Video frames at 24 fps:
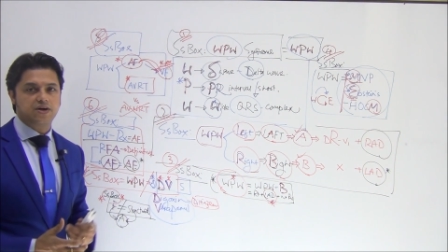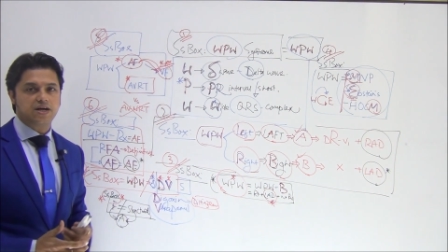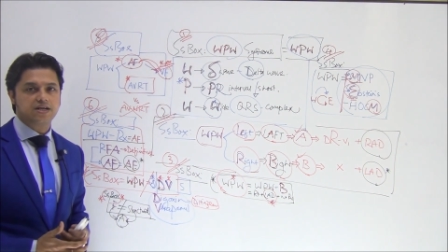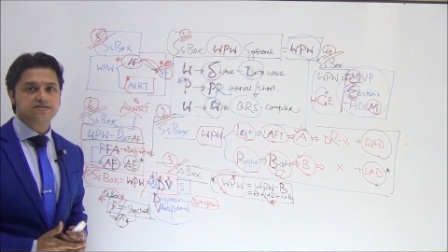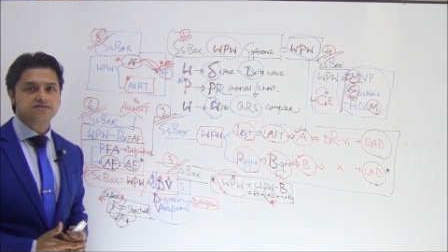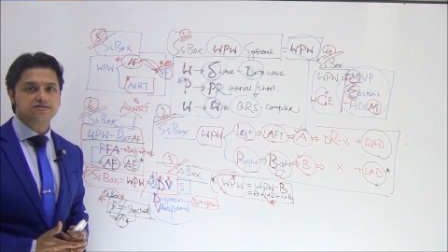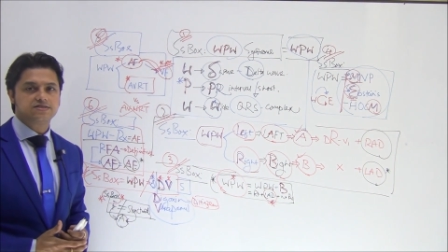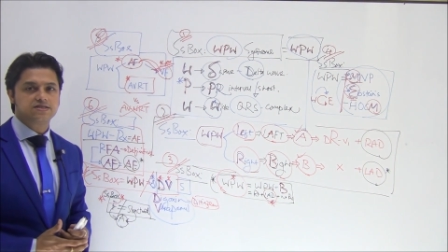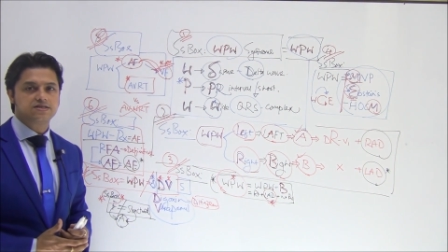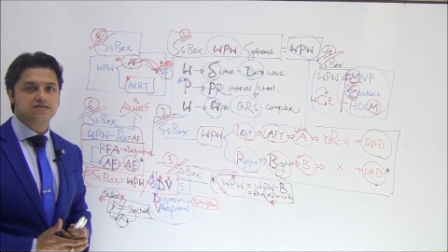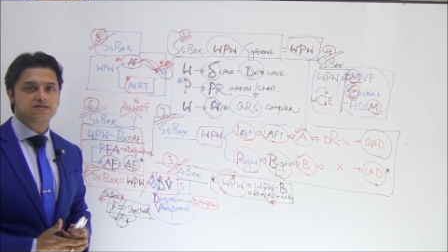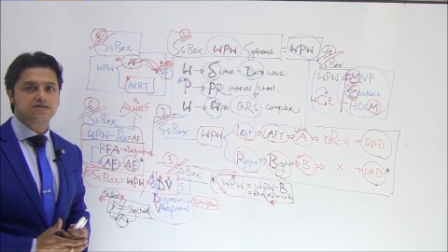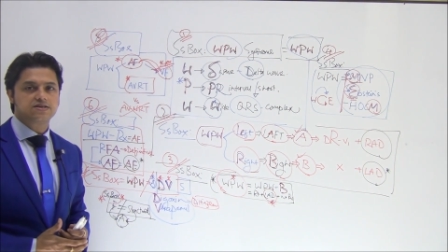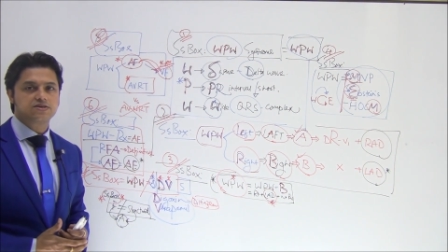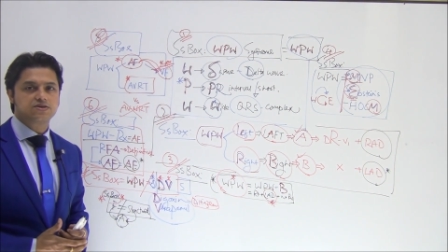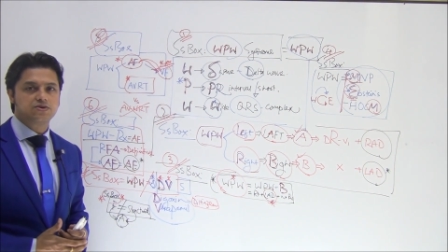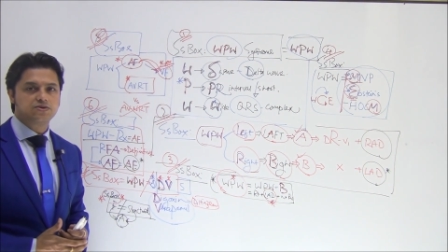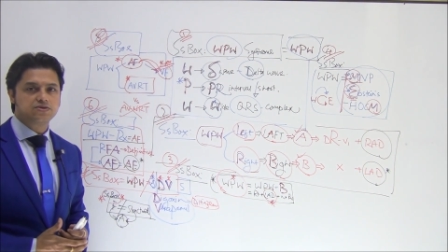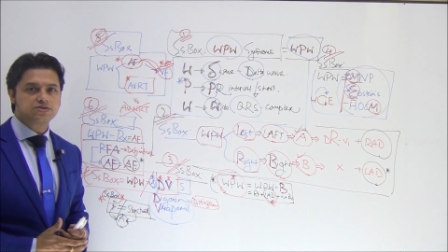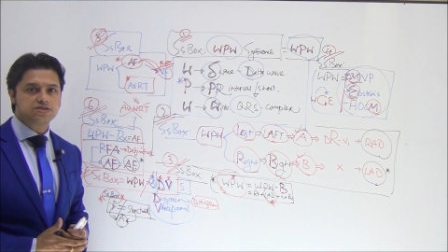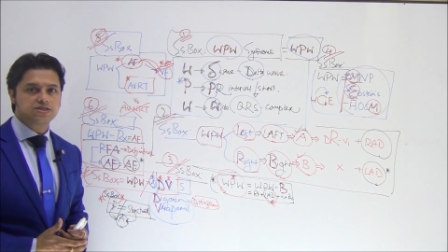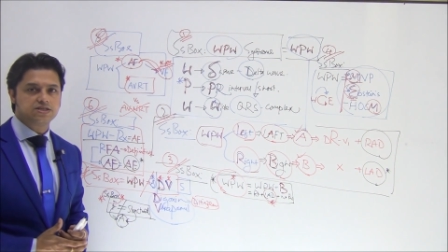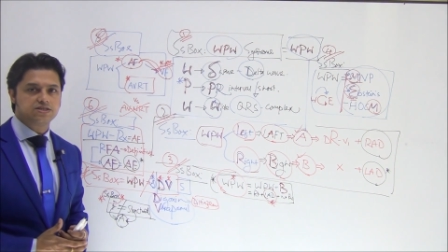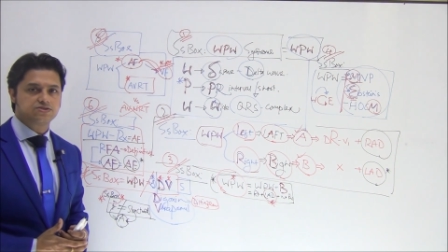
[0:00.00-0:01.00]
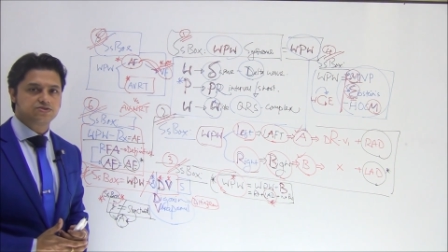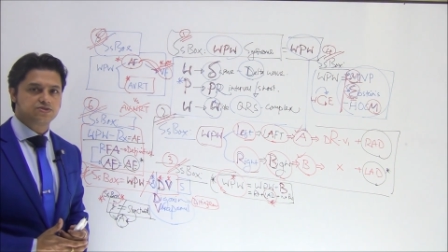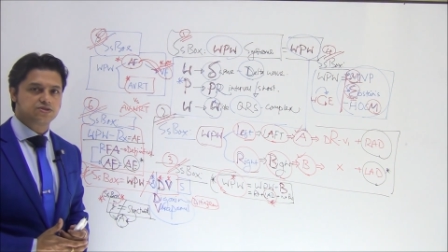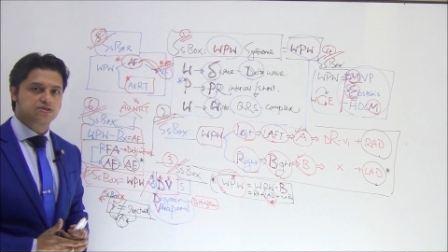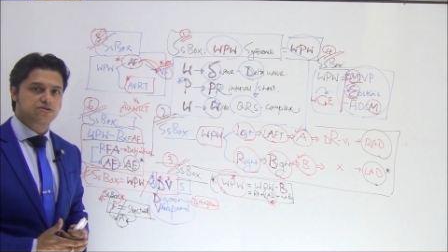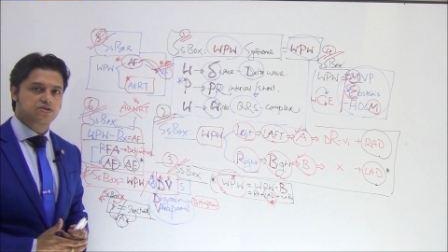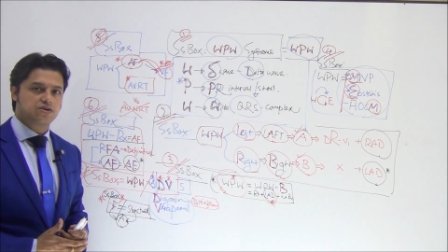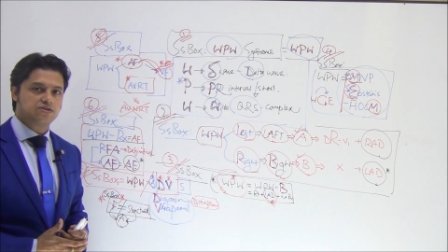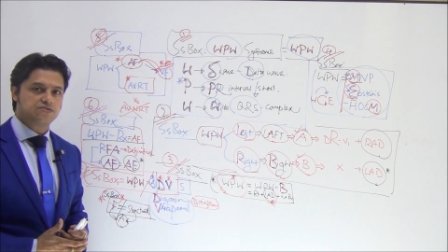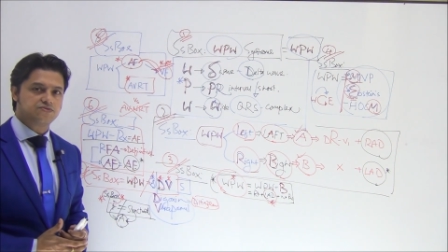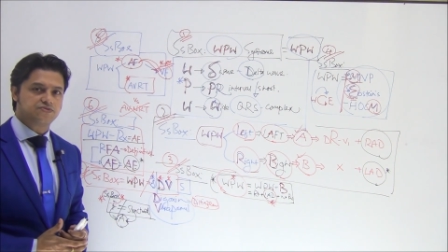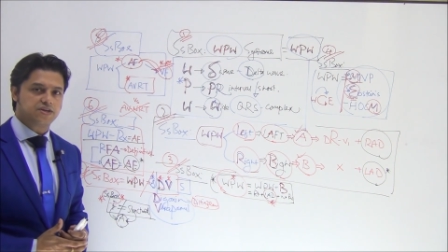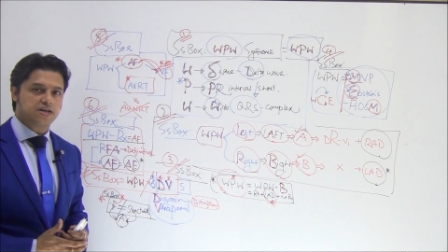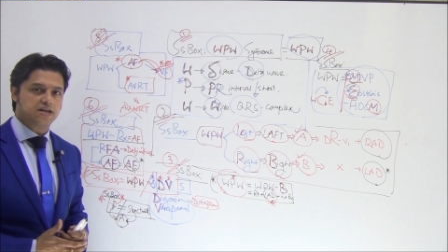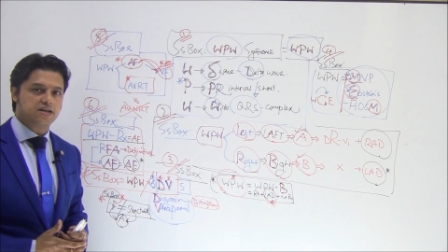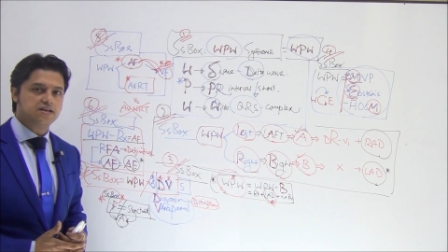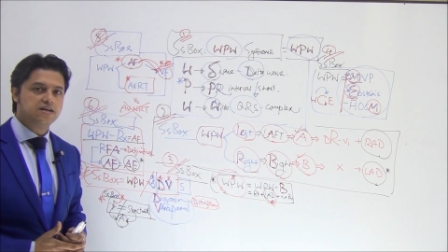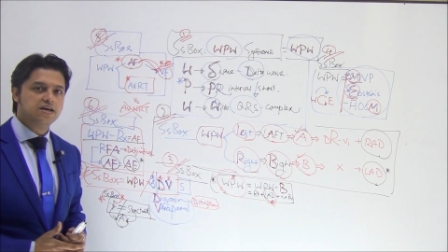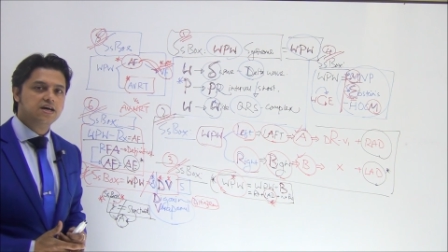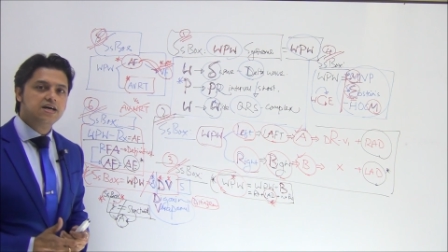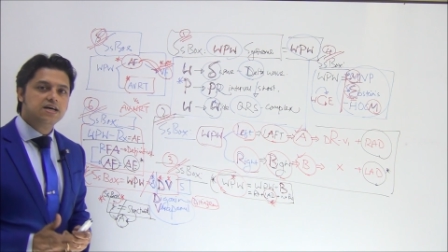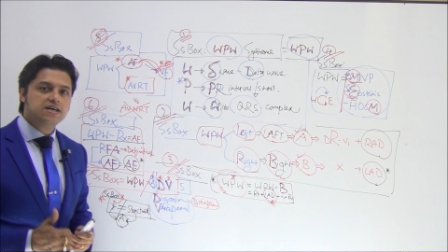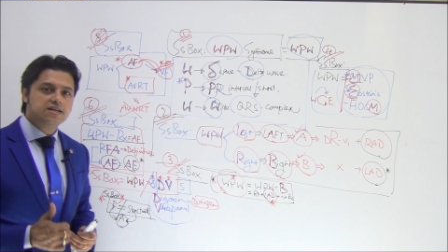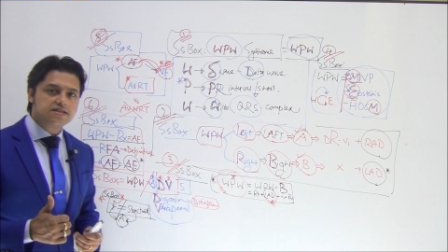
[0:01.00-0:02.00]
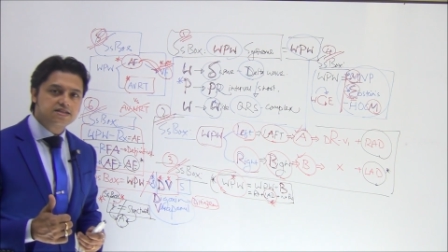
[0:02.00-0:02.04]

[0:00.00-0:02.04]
answering questions with confidence.